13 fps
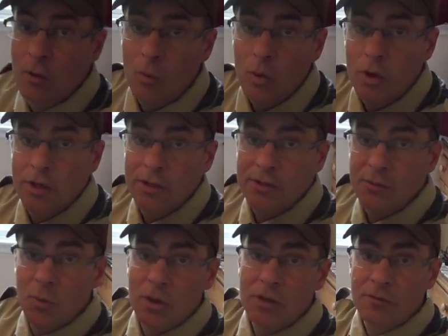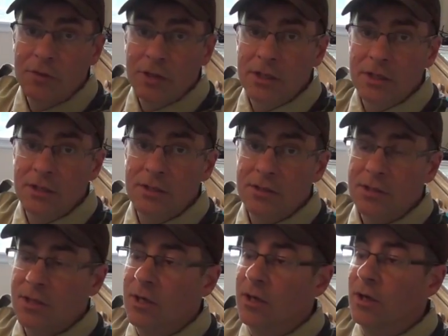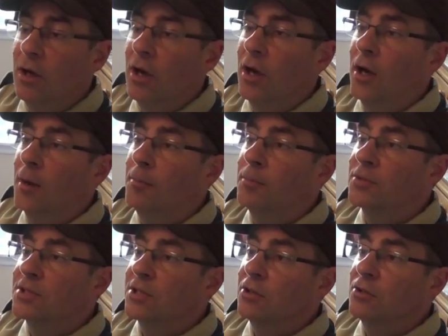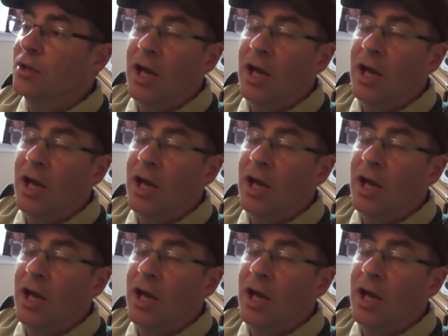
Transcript: was one of these sil